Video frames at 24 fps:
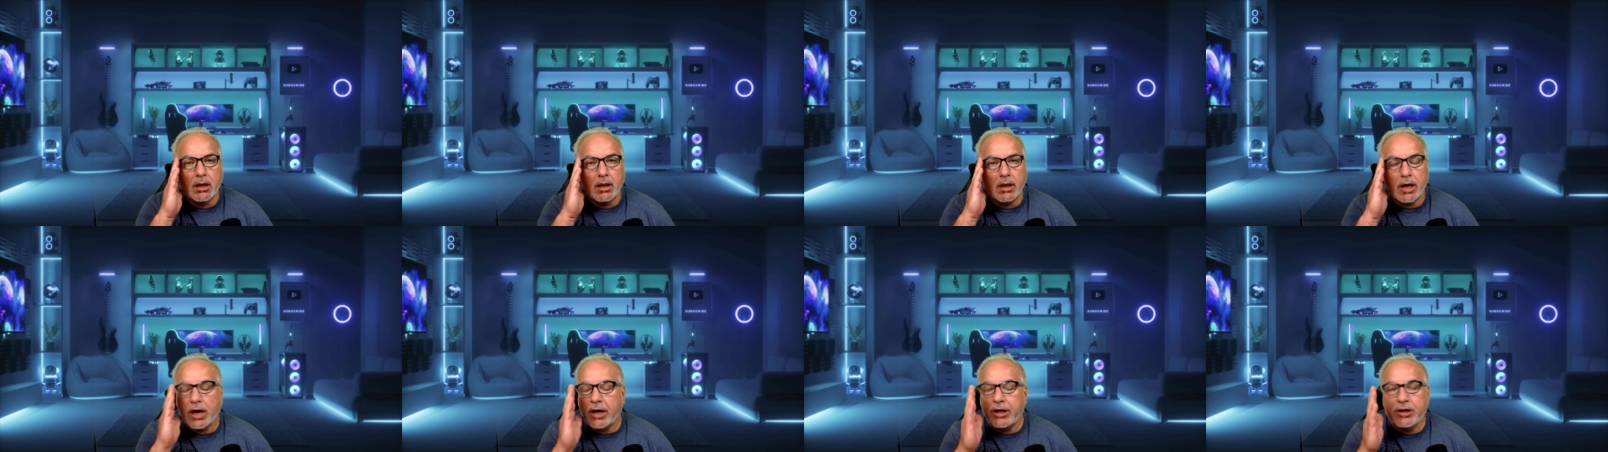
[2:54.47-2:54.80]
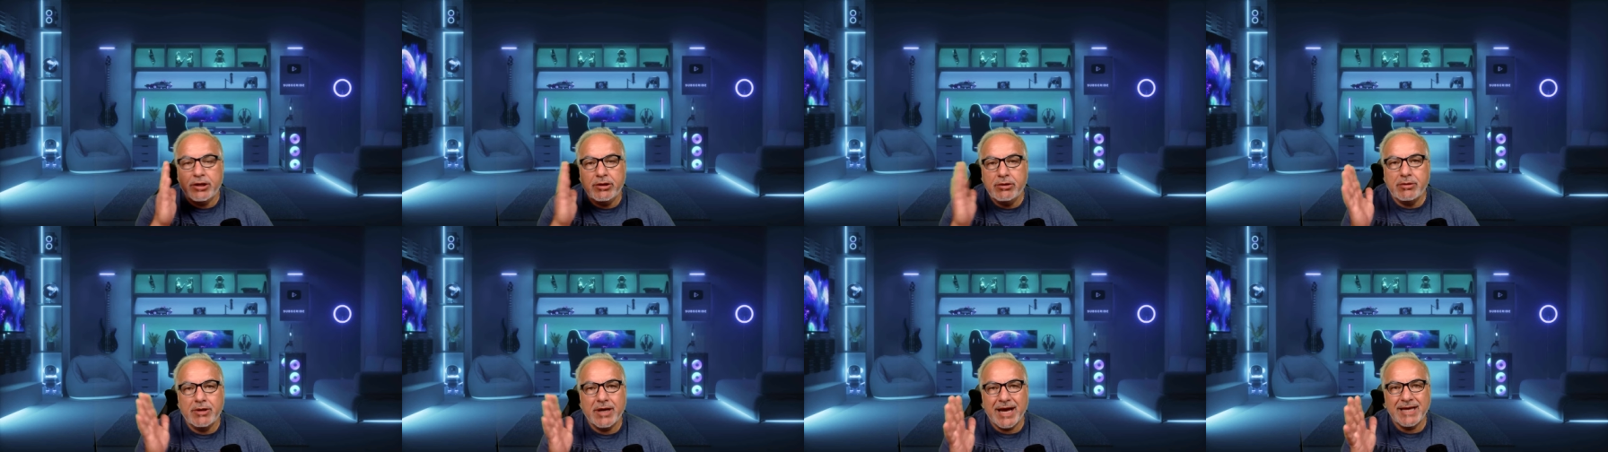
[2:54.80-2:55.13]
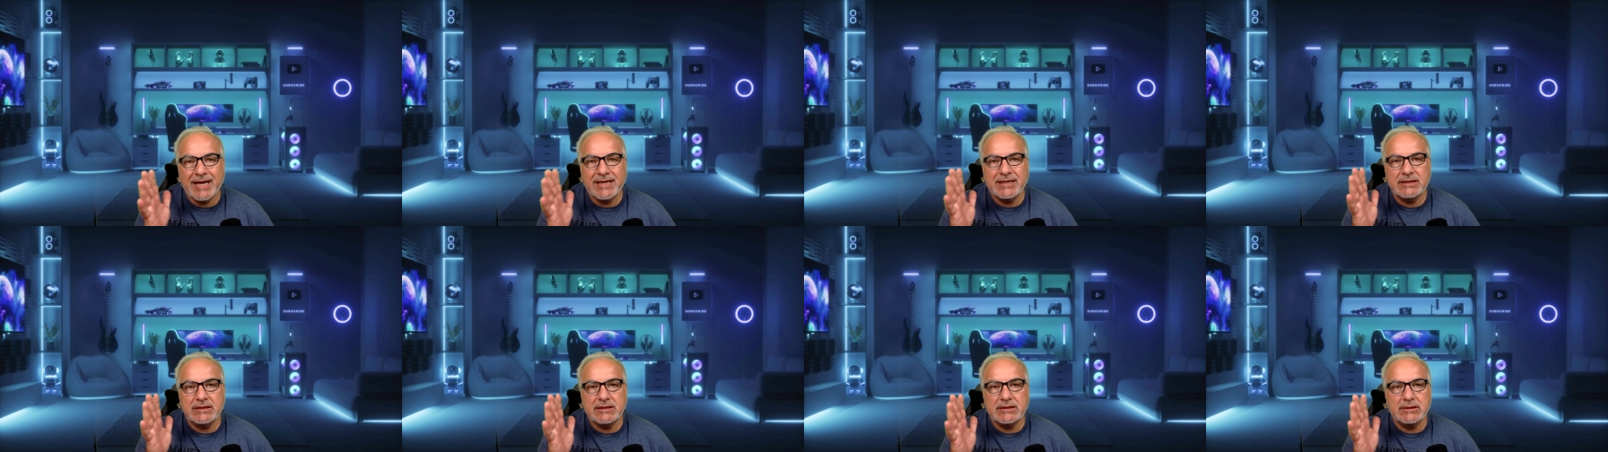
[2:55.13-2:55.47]
are you
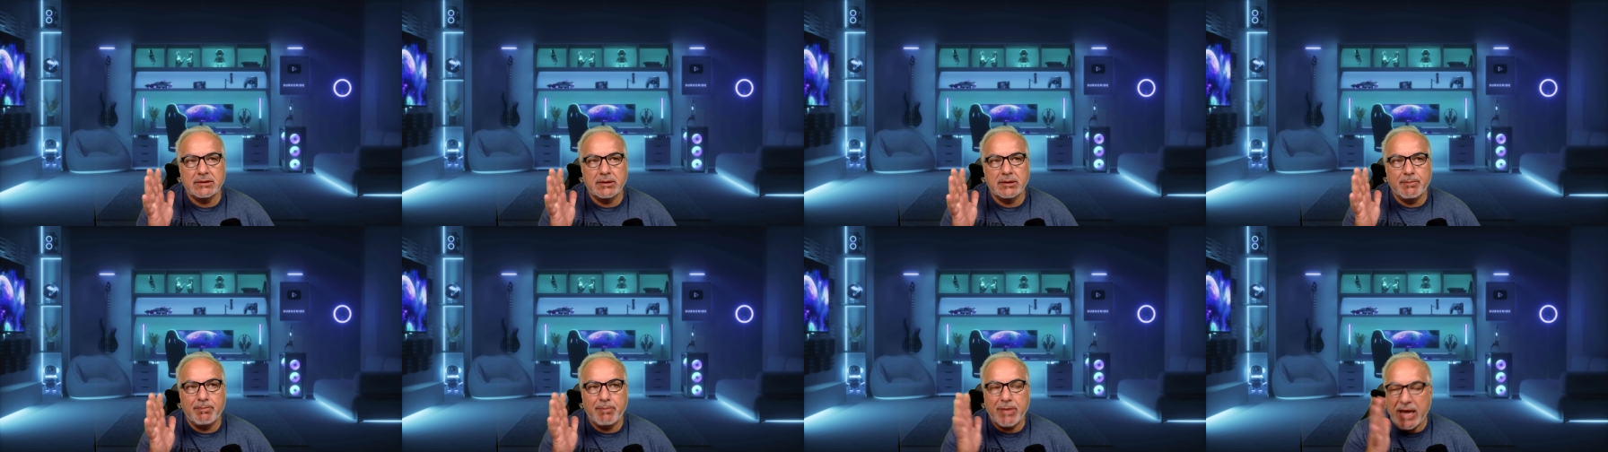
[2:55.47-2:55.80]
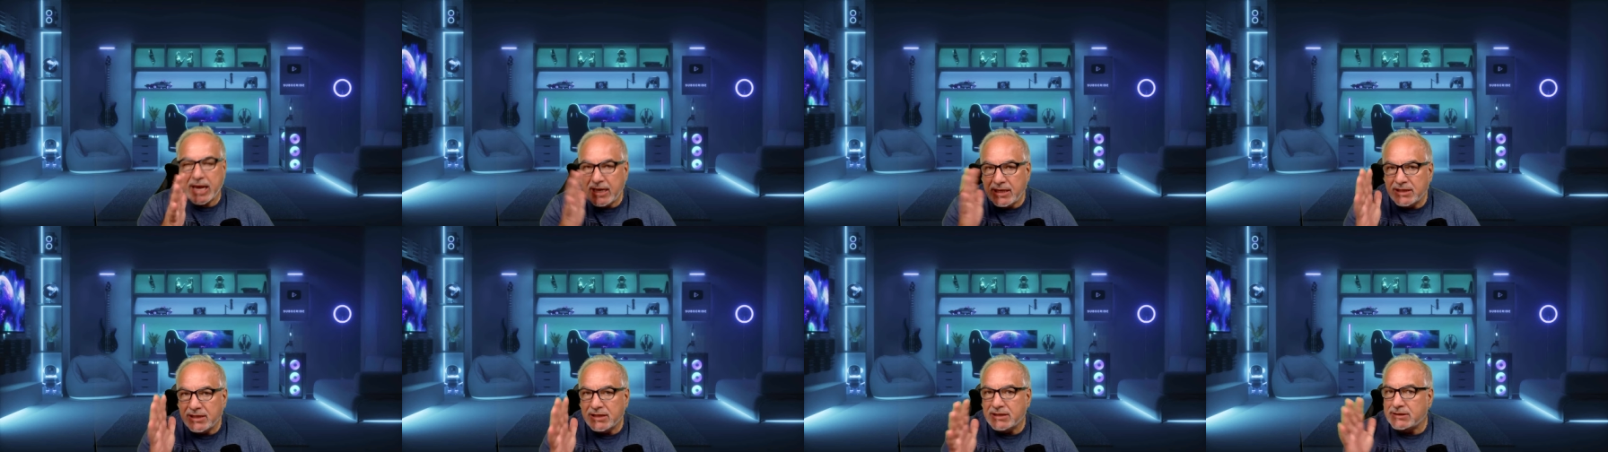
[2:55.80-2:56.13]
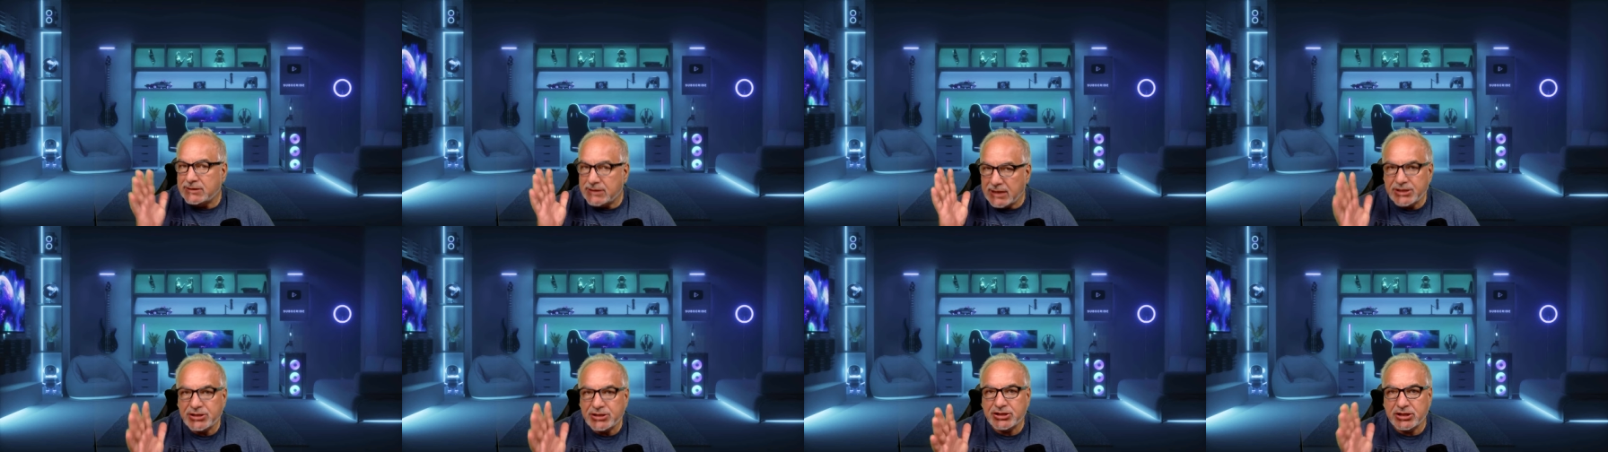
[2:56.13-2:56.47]
guys paying
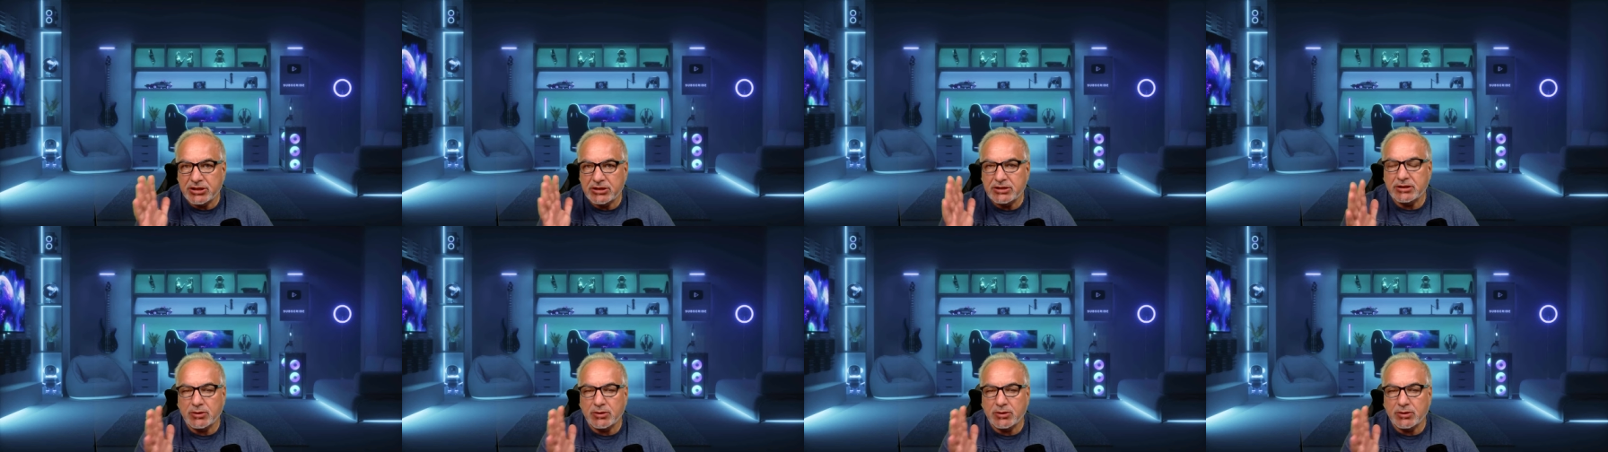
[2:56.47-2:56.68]
attention